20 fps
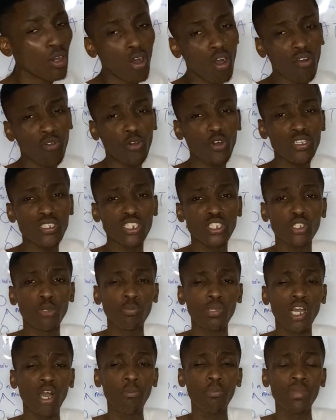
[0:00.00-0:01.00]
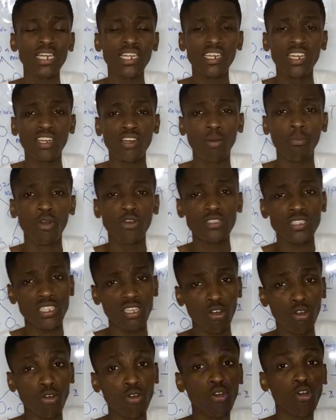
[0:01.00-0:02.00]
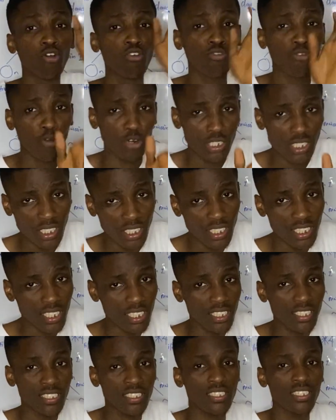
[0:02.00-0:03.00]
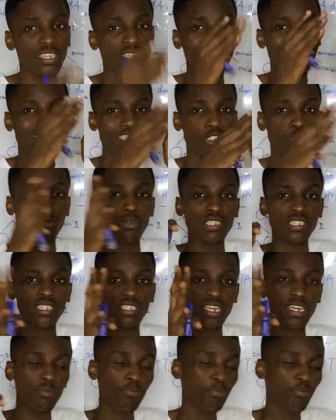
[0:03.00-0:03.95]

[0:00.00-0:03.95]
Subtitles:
Of course, there should be how many in a normal cell? 46. That's 23